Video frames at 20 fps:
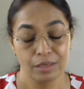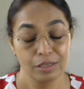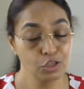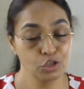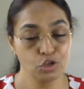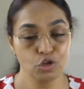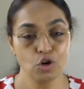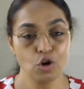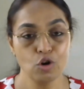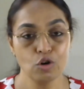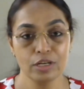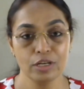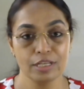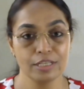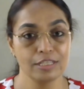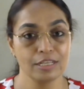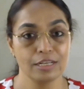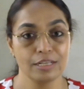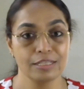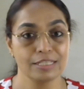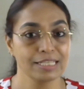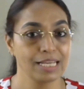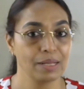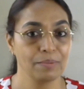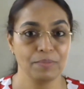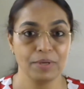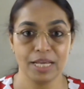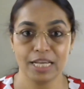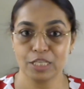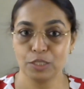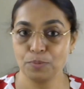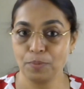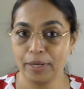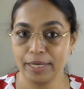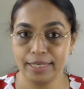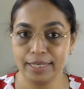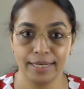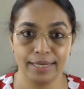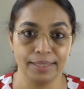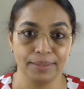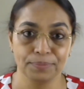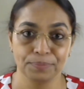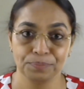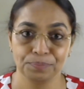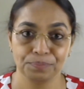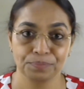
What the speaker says: Strong results can be expected.